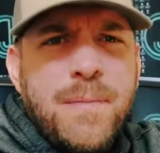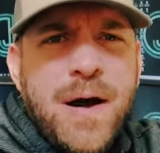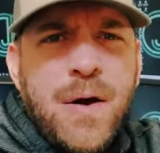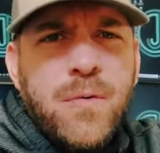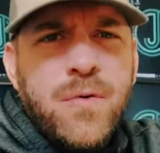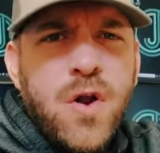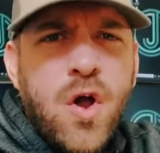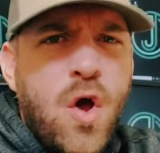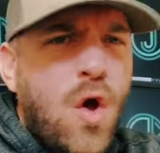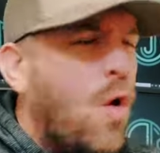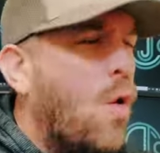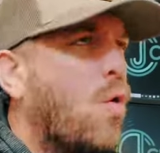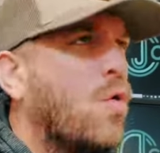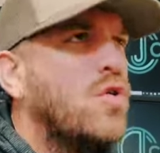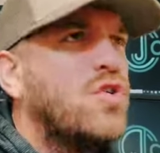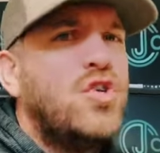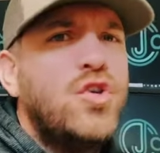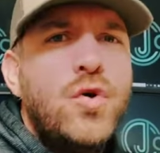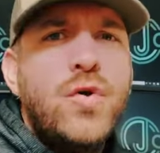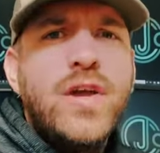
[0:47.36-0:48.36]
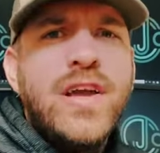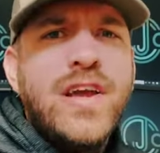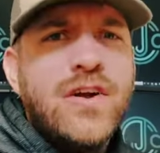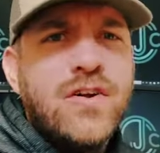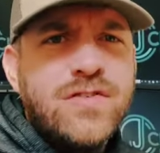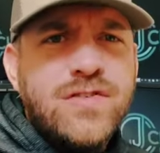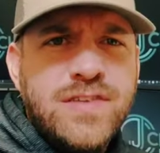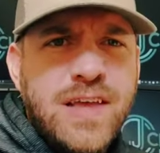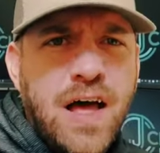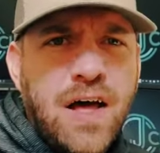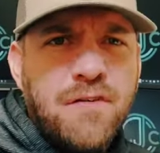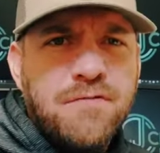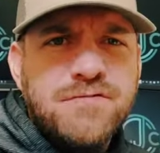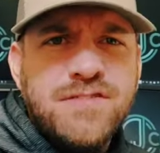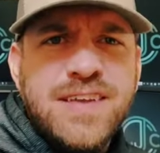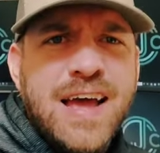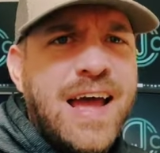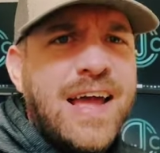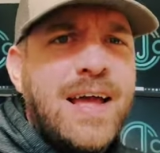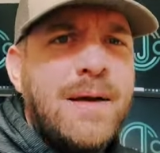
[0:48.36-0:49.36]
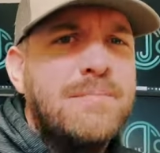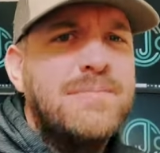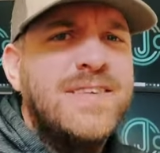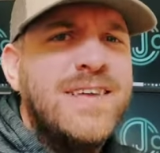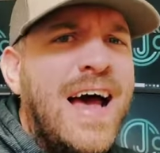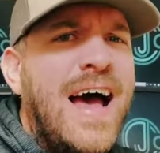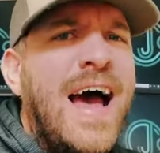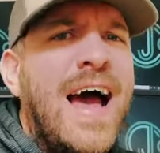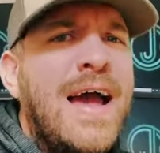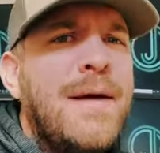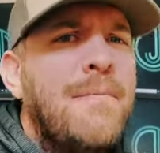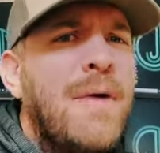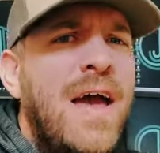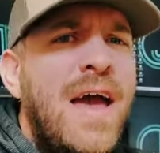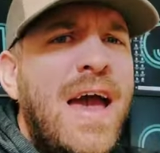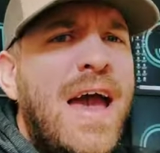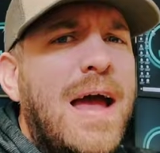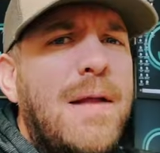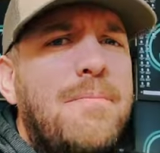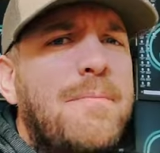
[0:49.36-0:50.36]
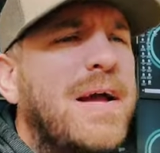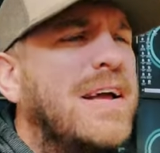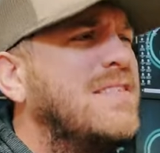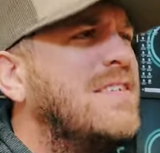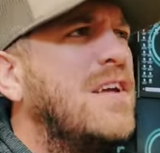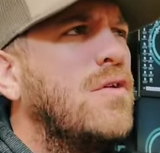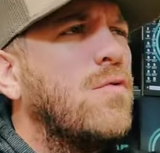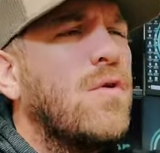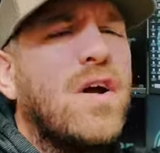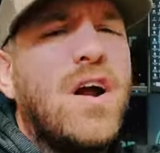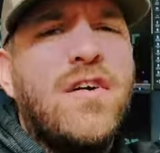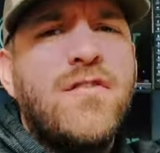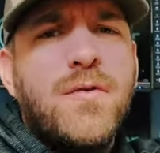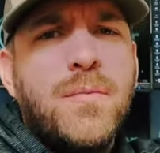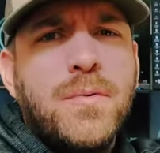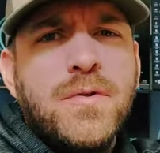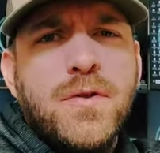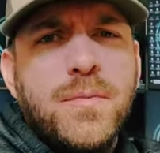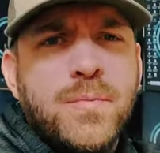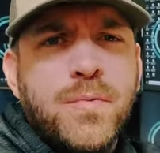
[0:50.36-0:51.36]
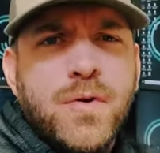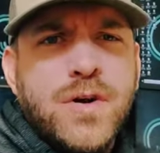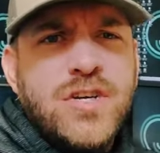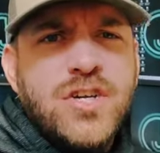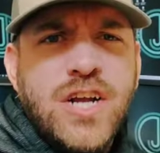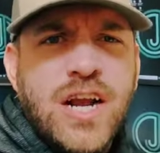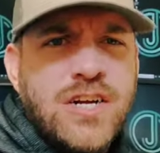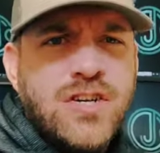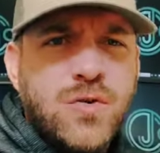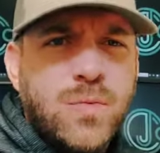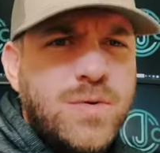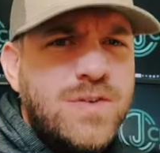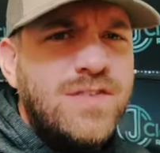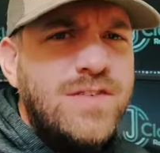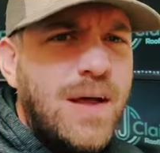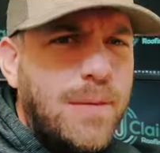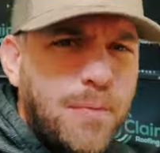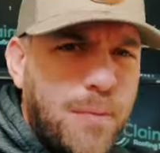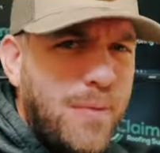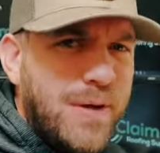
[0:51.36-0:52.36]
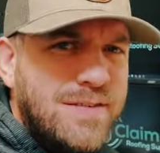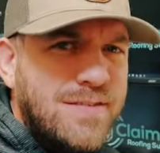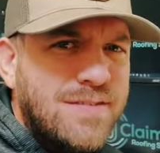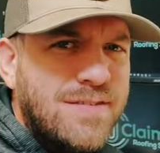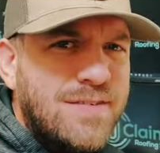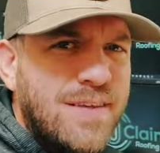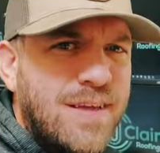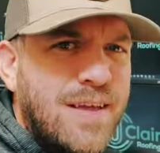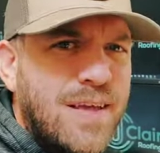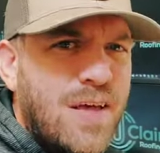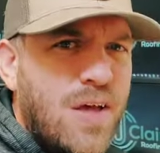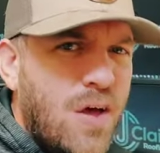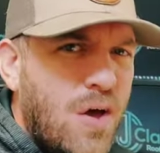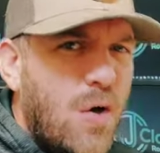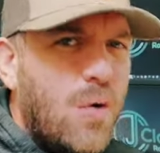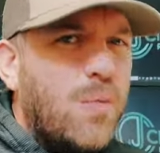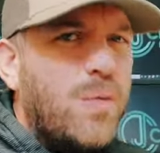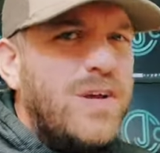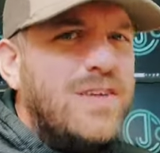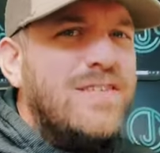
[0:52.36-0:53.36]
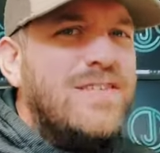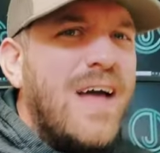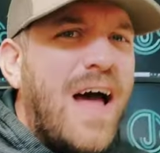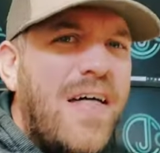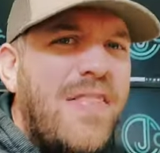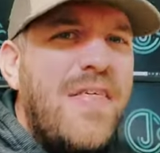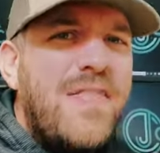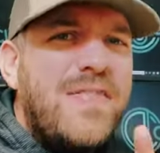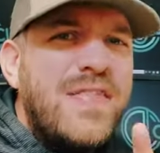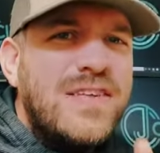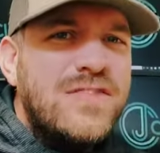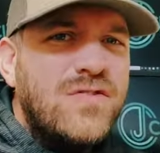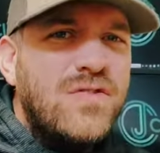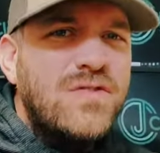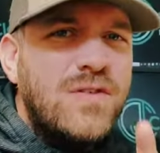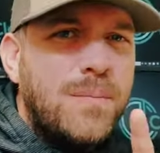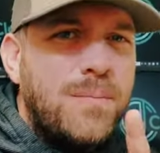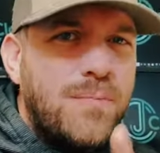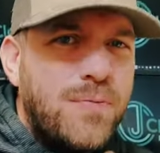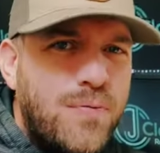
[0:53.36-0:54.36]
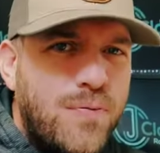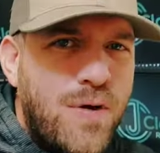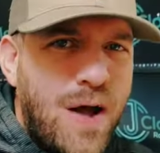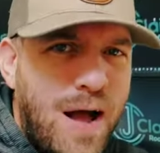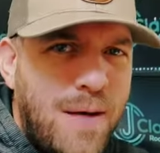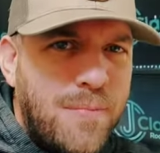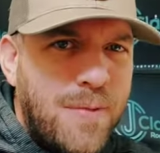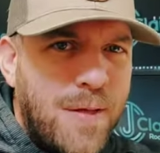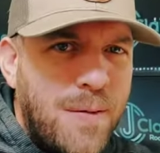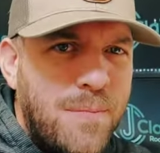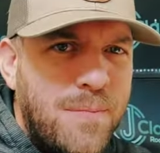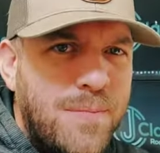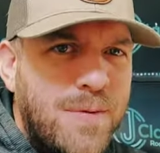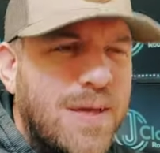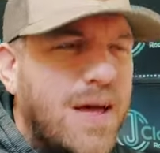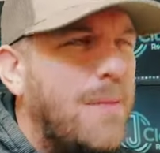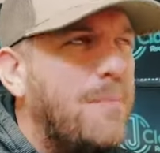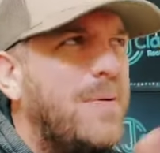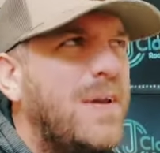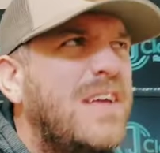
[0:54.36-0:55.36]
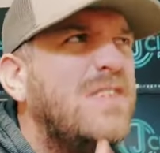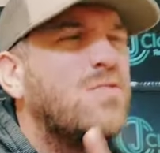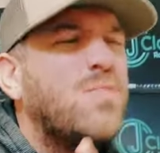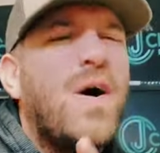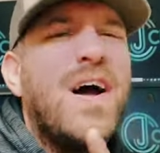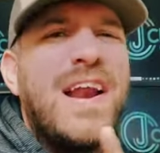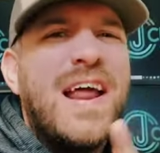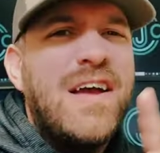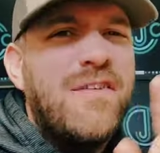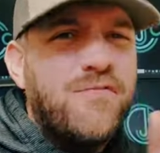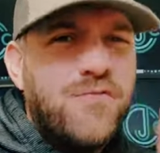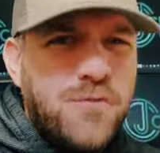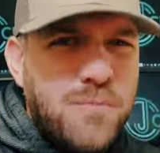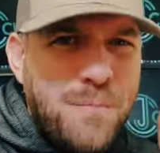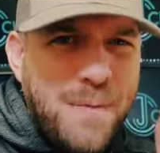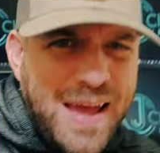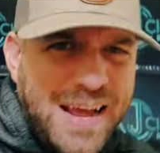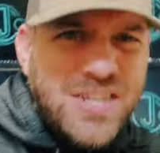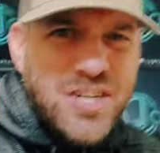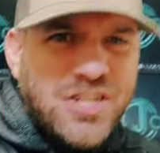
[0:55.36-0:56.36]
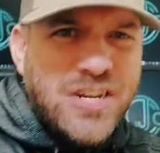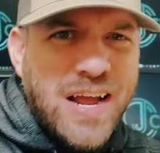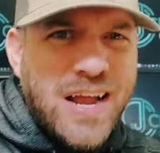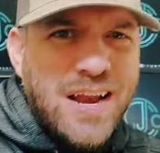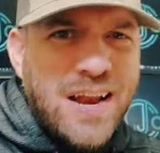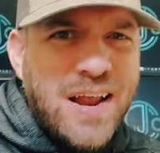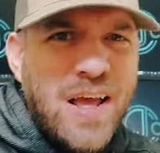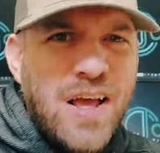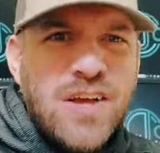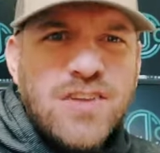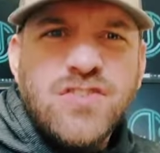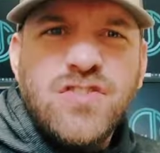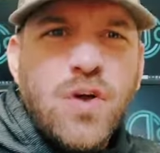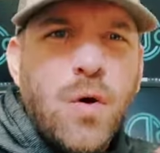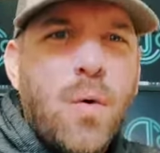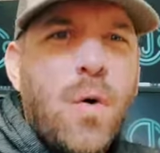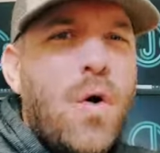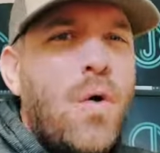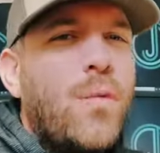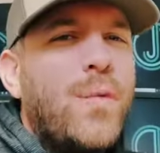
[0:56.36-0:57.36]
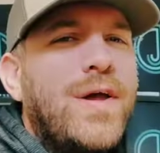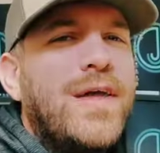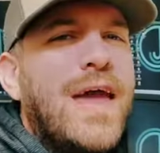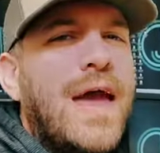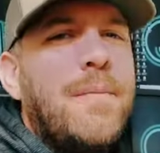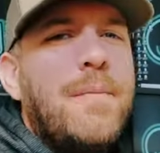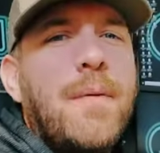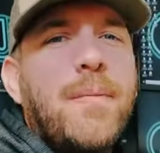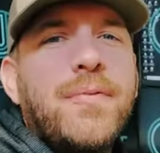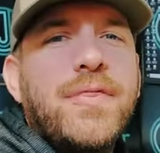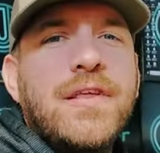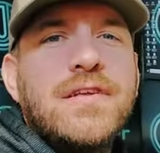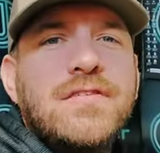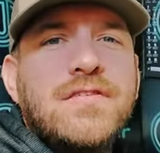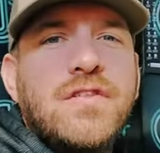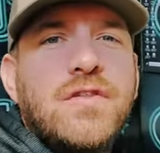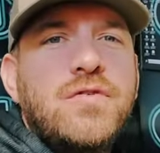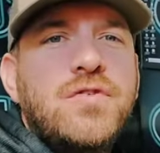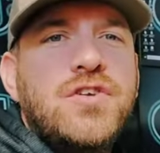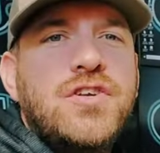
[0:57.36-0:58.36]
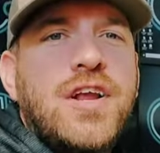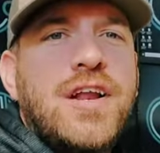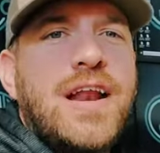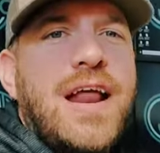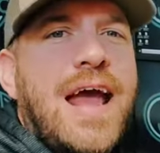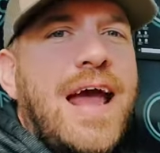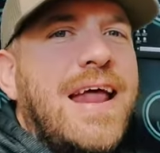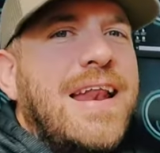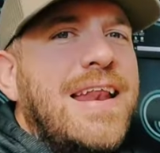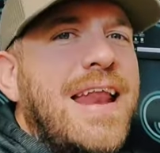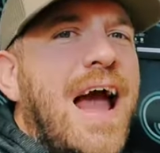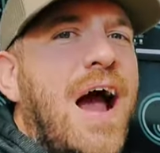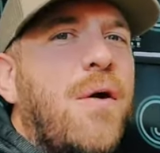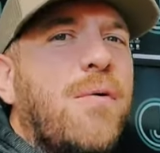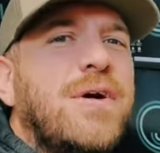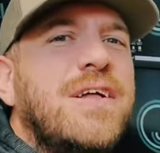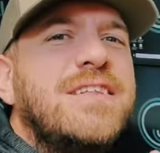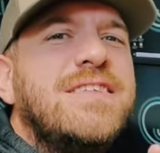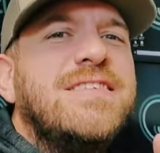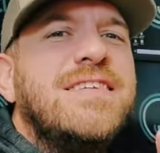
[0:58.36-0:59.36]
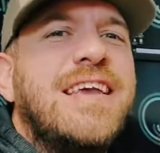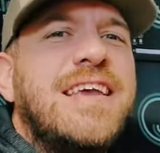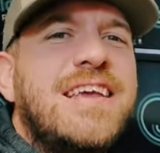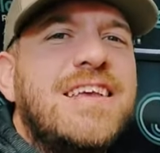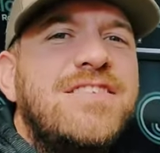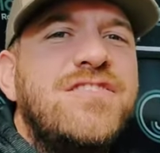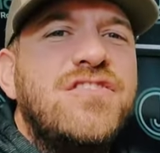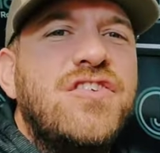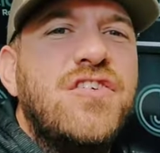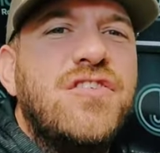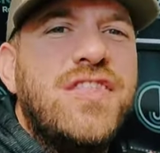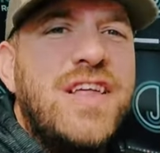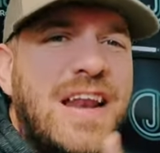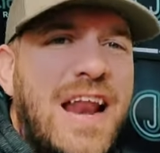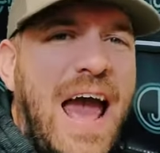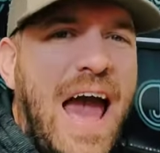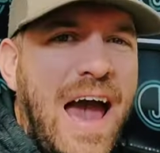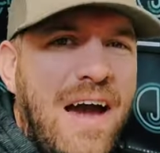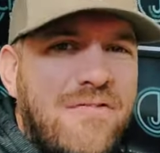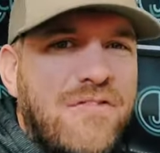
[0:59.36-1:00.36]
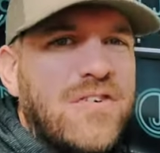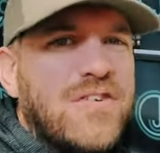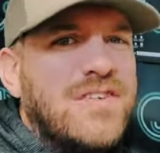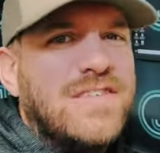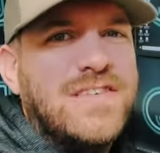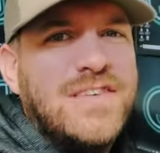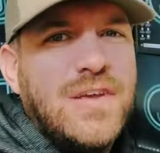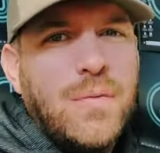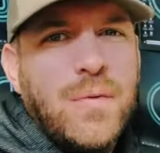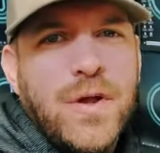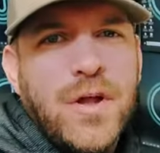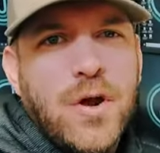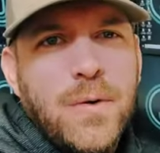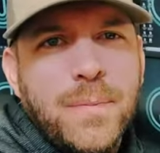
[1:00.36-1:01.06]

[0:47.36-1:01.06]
amount, or do it yourself, tying up time and mixing recoverable depreciation with supplements. We saw that this was a problem. Companies want information. So we came up with a solution and now it's easier than ever to see what